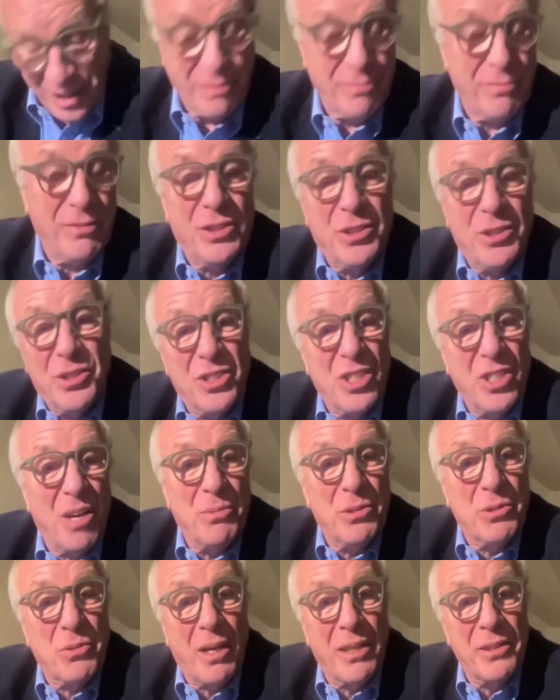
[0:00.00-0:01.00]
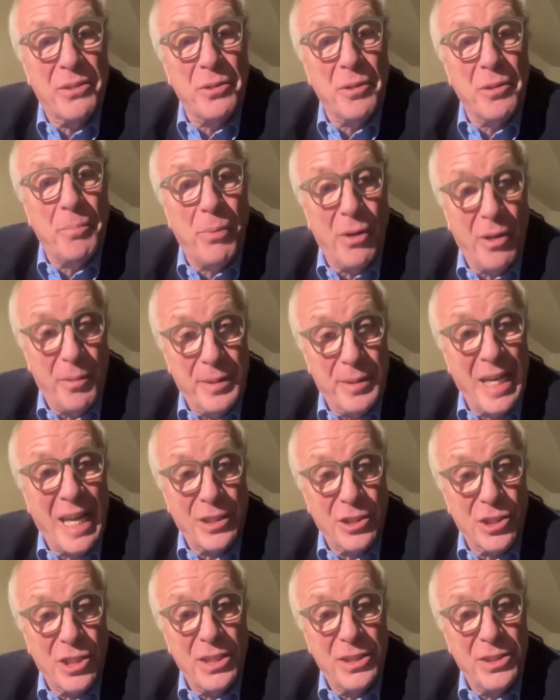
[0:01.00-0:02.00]
think Richard Sharp was quite a good appointment,
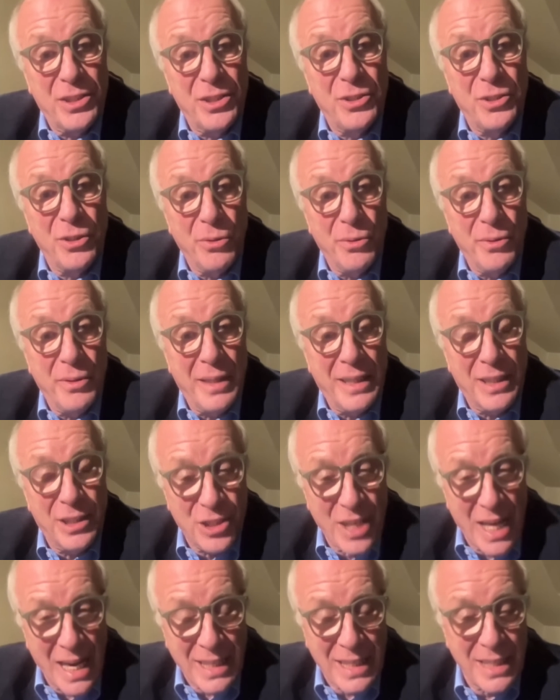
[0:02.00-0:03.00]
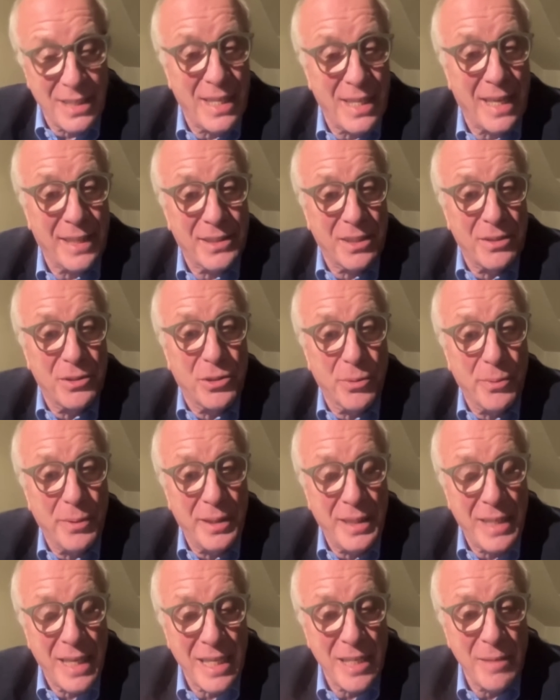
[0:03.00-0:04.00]
actually, to do exactly that, and to
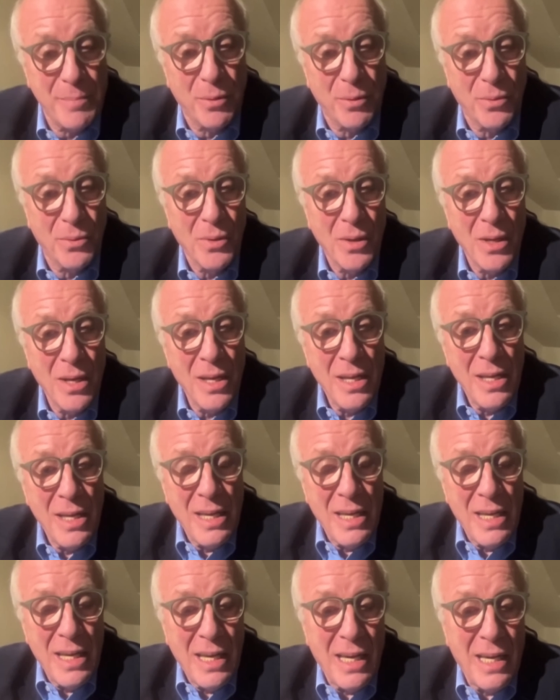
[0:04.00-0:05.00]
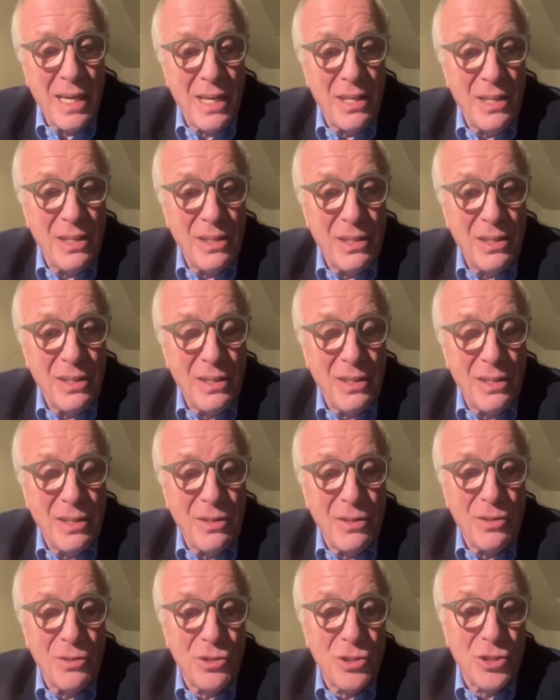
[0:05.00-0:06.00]
enable uh,
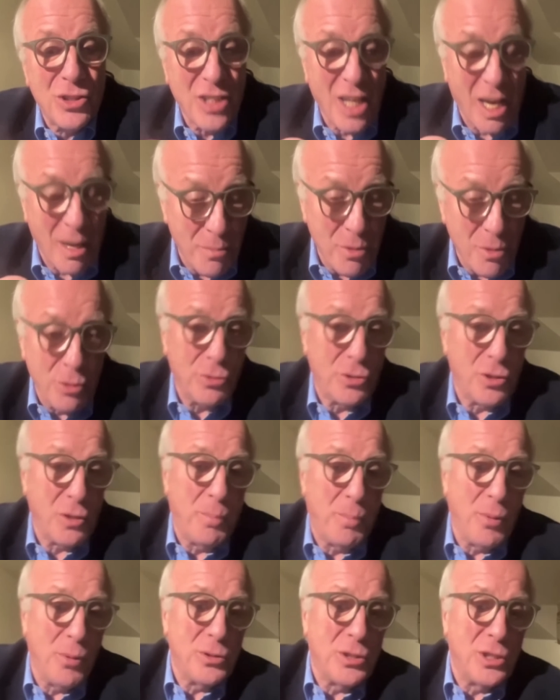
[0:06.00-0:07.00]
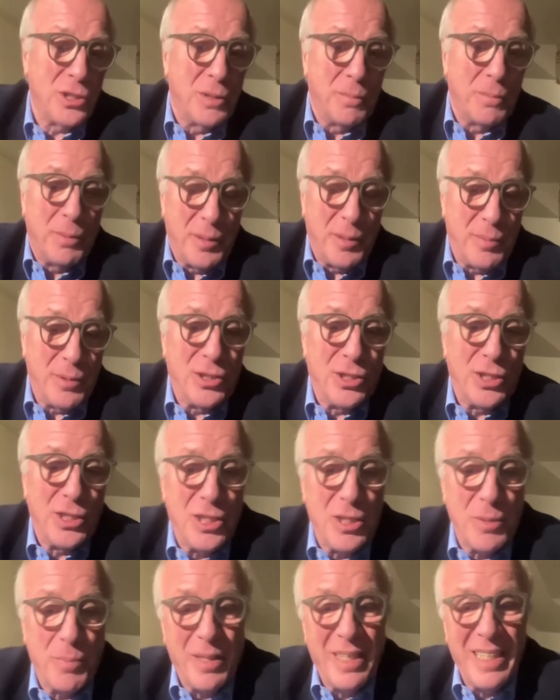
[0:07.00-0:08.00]
some who supported the B B
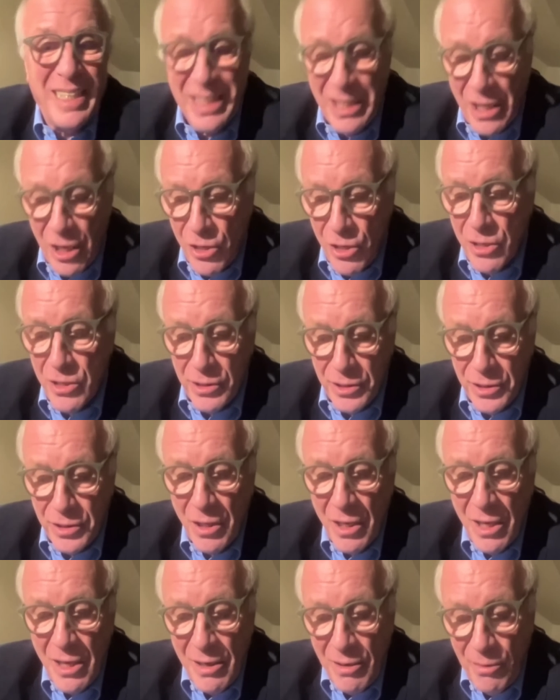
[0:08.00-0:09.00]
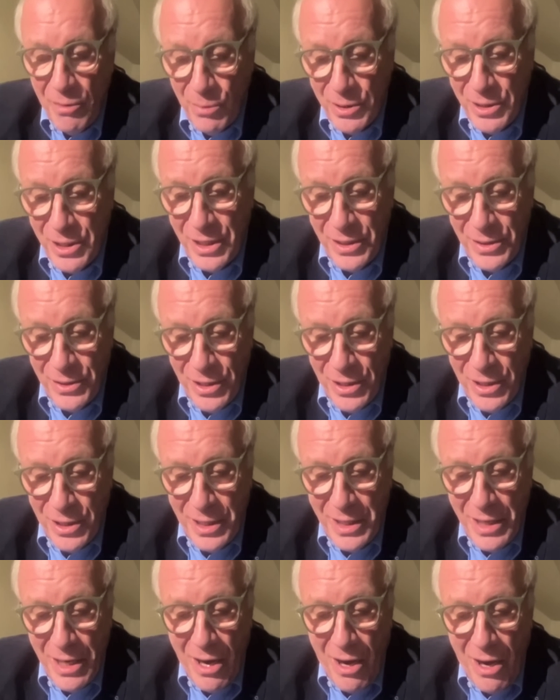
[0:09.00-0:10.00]
C to be heard within
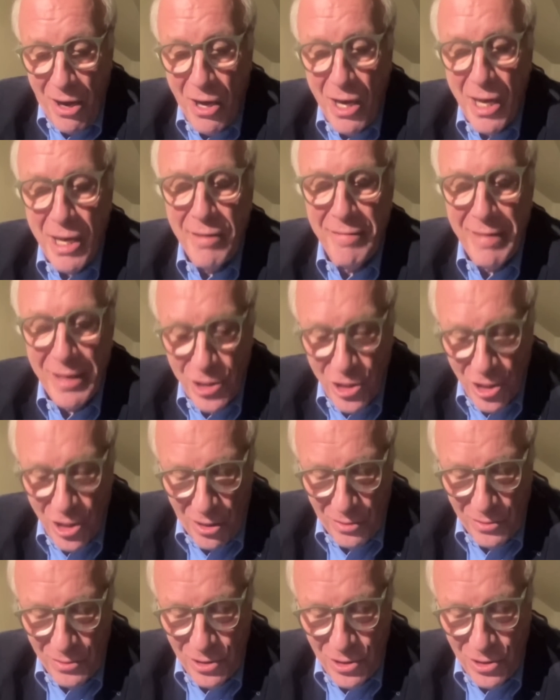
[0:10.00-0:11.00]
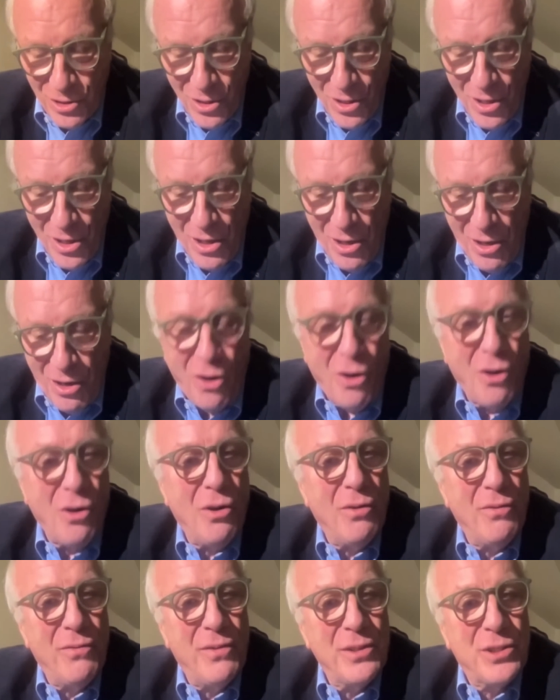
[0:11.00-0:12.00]
the higher echelons
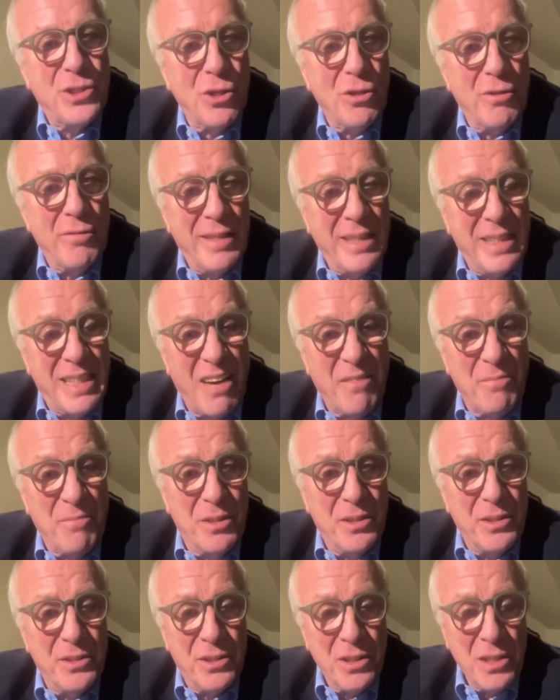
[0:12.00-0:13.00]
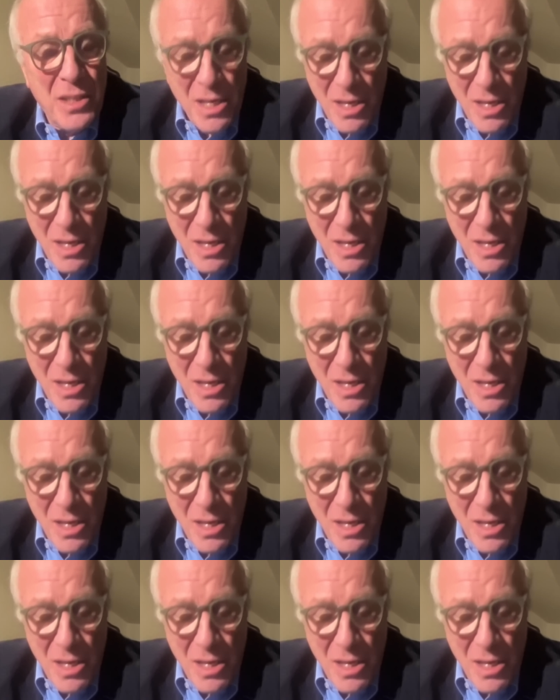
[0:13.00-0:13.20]
of a Tory government,